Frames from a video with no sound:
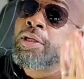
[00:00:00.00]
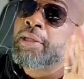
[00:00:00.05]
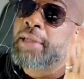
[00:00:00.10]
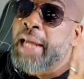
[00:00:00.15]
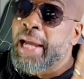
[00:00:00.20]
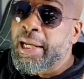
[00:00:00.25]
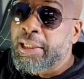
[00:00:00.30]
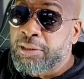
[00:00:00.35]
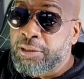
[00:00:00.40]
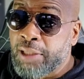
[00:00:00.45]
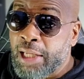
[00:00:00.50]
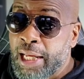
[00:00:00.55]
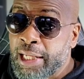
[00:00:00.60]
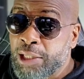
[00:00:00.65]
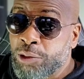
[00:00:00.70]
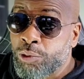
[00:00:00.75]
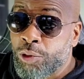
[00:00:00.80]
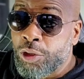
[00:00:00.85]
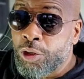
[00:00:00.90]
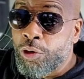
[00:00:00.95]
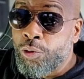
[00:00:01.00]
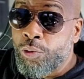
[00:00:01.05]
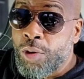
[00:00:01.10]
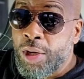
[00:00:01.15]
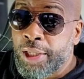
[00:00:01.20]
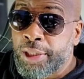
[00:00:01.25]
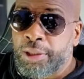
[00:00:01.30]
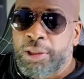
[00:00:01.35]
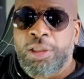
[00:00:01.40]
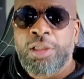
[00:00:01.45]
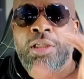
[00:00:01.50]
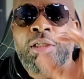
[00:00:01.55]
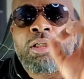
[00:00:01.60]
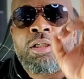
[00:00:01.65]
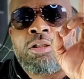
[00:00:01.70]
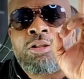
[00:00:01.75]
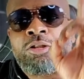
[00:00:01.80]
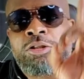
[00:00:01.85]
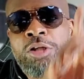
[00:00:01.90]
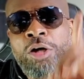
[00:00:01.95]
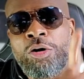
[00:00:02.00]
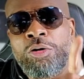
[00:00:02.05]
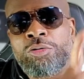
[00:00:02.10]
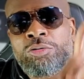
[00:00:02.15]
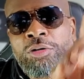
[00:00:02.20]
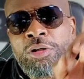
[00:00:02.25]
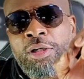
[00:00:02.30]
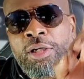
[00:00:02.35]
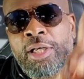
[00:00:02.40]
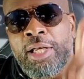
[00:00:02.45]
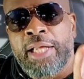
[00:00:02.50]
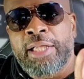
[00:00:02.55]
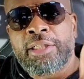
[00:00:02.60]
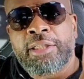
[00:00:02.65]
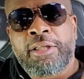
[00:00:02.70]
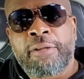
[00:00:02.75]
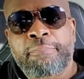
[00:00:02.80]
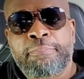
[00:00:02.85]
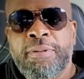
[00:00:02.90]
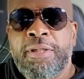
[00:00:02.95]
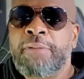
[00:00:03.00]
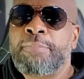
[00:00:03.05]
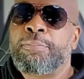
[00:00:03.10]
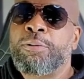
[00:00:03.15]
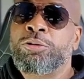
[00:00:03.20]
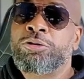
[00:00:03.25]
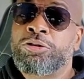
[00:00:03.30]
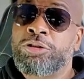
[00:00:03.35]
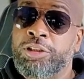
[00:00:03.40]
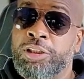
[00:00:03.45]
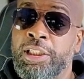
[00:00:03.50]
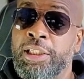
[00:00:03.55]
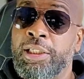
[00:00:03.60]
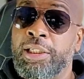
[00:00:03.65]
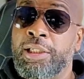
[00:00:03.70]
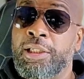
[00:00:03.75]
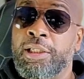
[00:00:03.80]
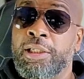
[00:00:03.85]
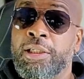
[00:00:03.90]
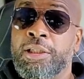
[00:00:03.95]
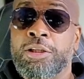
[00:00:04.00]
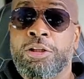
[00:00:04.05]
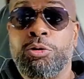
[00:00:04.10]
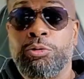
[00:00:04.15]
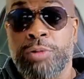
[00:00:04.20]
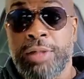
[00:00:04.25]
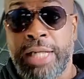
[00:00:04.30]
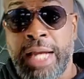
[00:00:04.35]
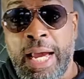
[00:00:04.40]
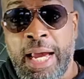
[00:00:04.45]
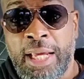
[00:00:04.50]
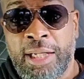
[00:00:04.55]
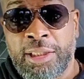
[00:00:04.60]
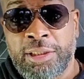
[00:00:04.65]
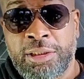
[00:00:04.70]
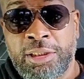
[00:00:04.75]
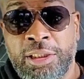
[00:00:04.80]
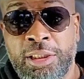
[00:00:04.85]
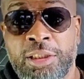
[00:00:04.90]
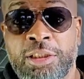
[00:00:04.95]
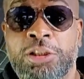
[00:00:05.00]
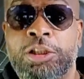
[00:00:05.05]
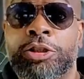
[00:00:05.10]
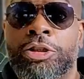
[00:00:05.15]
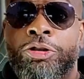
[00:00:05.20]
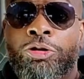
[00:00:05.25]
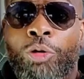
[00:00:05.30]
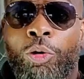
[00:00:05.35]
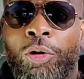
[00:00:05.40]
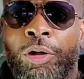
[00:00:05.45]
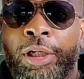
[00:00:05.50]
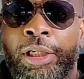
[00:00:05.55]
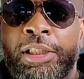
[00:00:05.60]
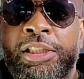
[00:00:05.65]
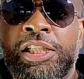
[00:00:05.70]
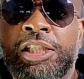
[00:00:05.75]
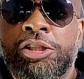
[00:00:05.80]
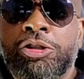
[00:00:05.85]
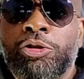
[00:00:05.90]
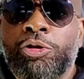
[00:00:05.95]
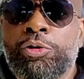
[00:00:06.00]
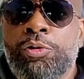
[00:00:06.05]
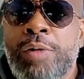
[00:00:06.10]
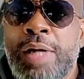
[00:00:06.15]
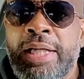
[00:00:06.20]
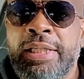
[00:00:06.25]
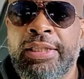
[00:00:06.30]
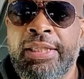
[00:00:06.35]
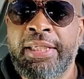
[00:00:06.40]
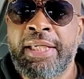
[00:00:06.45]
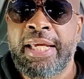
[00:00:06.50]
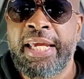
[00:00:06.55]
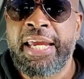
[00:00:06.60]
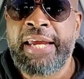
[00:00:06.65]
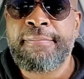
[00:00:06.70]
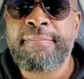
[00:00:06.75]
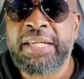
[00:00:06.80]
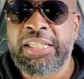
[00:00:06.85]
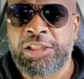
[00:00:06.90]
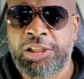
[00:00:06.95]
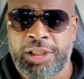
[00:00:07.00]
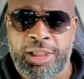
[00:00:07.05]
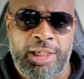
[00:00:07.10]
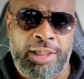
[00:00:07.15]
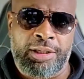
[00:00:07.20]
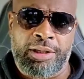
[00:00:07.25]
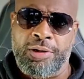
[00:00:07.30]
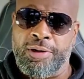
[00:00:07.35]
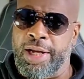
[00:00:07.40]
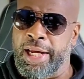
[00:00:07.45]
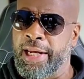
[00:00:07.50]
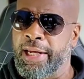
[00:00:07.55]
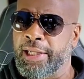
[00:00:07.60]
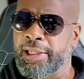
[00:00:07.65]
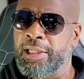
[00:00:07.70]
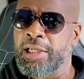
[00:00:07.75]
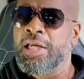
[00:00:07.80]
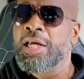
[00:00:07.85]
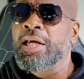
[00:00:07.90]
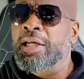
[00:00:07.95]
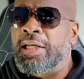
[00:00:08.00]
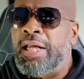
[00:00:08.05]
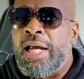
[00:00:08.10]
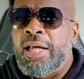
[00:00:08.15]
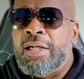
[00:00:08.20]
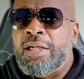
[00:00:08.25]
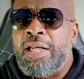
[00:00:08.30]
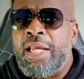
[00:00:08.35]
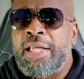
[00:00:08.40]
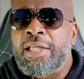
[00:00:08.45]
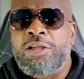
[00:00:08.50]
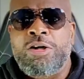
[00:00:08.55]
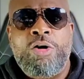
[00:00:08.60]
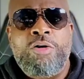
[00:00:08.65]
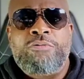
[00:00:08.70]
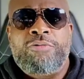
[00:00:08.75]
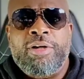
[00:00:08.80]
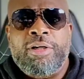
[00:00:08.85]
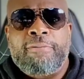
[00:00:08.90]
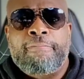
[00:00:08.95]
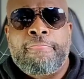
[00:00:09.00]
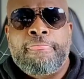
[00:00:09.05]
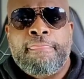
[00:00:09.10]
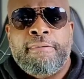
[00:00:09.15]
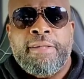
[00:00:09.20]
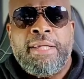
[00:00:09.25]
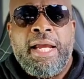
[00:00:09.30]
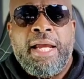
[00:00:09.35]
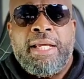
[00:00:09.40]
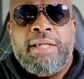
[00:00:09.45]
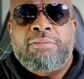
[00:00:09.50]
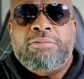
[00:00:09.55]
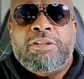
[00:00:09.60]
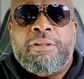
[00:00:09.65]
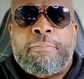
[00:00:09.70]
gaslighting 101. Don't let the people see the reality. Distort it. Just create the image in their head. Kind of like COVID. Yeah, it was a